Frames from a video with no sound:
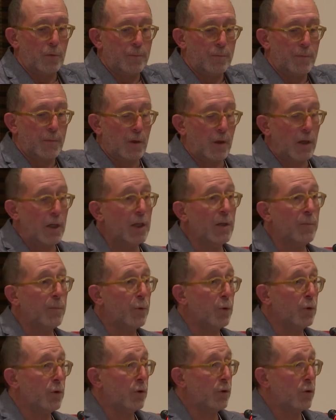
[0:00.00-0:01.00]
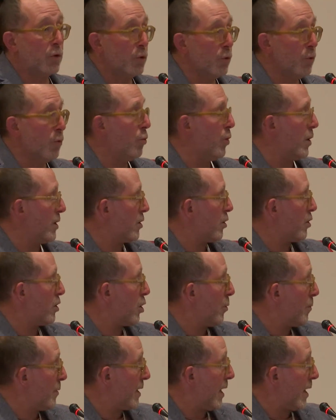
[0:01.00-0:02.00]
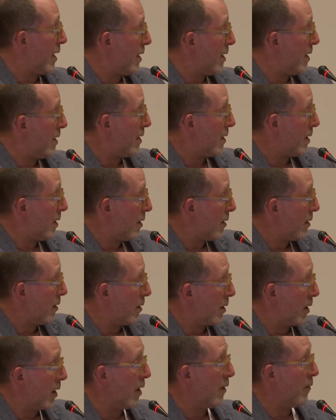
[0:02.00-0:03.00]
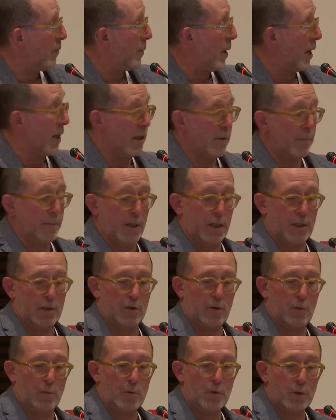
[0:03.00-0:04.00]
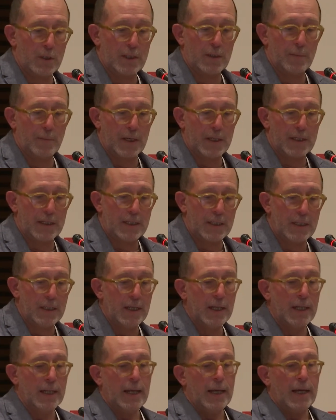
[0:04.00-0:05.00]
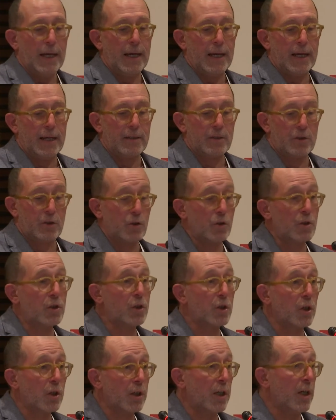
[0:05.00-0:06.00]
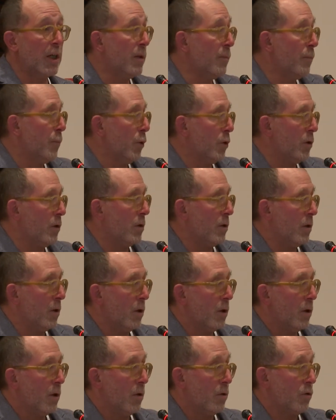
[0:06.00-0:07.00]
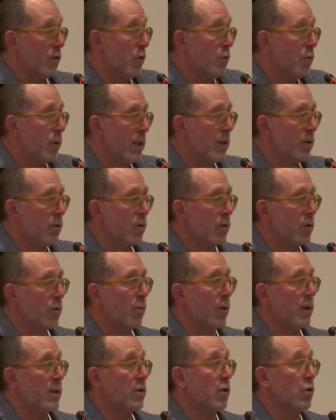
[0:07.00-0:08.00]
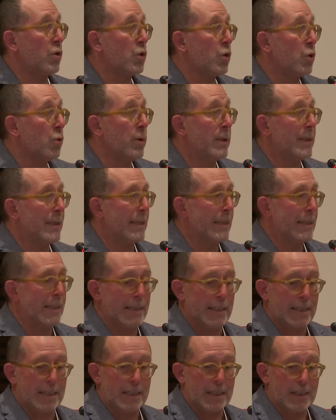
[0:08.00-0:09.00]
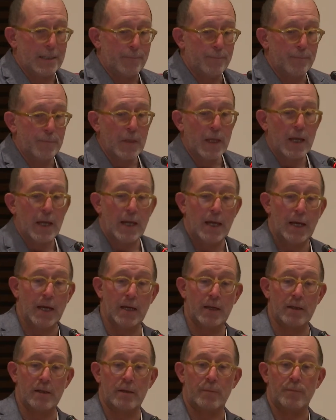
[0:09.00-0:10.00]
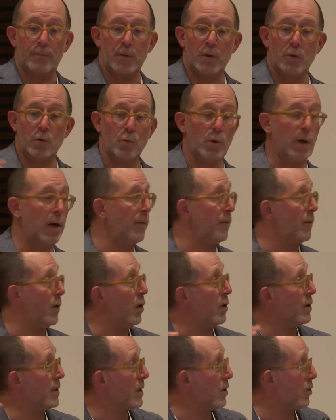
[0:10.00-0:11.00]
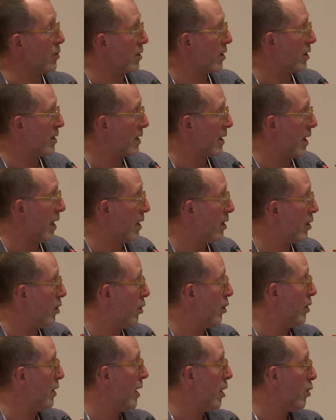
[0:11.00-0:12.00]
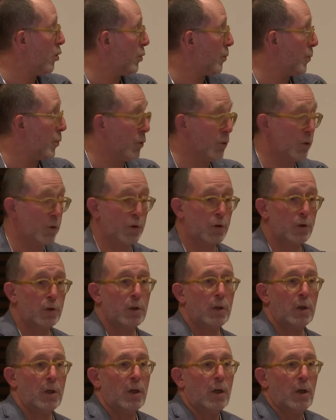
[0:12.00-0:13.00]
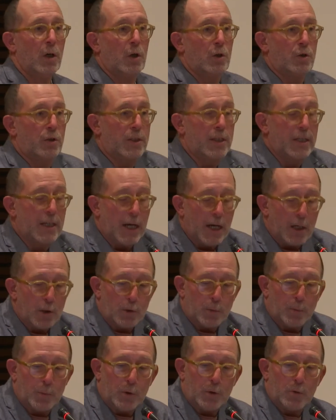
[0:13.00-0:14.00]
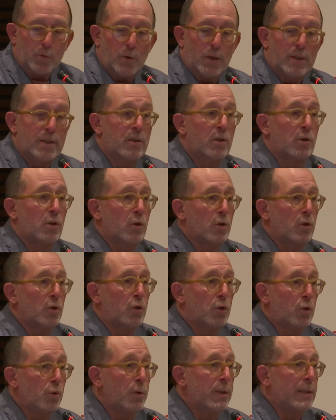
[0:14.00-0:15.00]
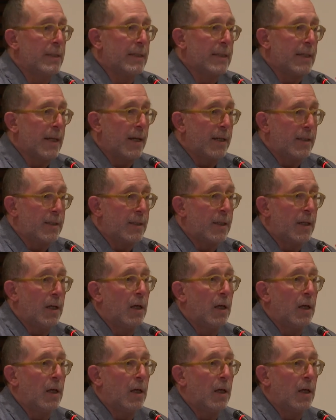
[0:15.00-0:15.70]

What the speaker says: two was the subsidies given by the municipality. And the third input, the resource, was the touristicity key. And you have, on the other side, an output. The output was the tourist tax earned